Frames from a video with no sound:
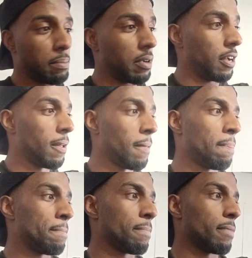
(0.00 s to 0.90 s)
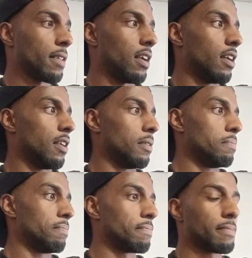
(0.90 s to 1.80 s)
But
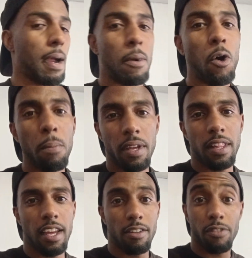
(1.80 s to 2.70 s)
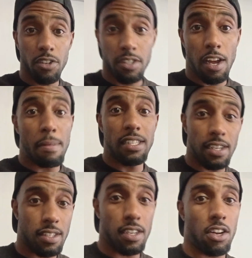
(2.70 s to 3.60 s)
I'm hoping that the first time I
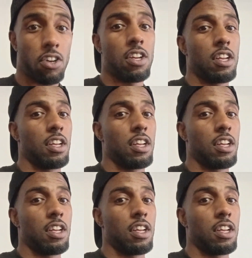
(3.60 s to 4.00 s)
test it out,